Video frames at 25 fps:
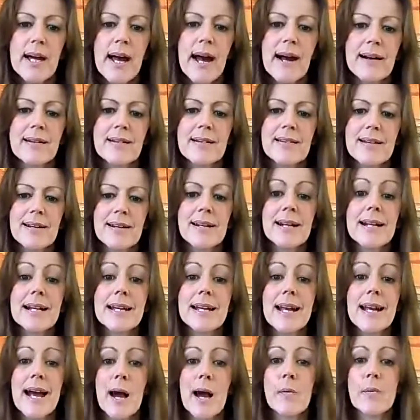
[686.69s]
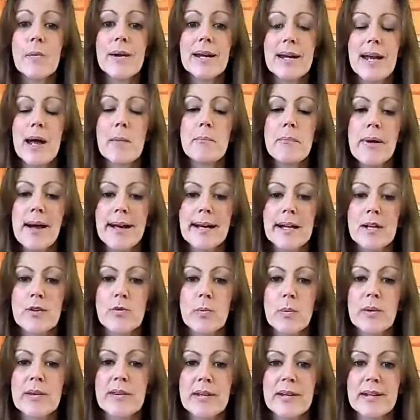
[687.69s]
exactly how we get paid
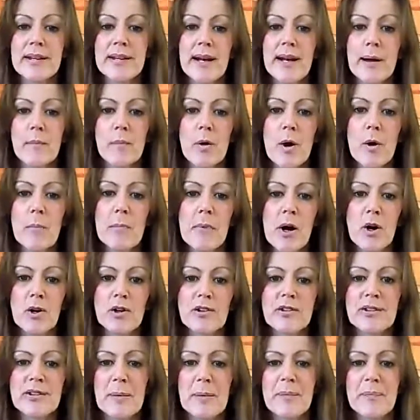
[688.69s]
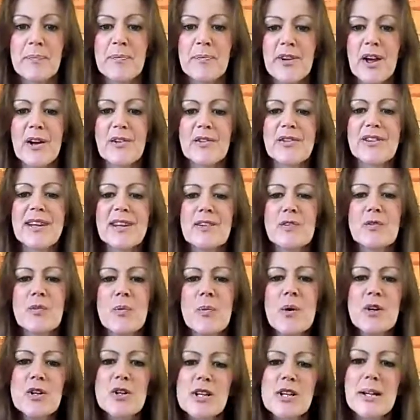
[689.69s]
within network marketing. So thanks for
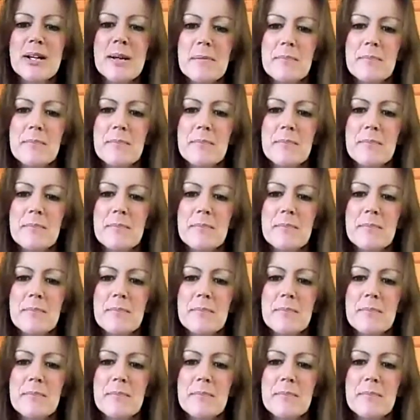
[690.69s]
watching.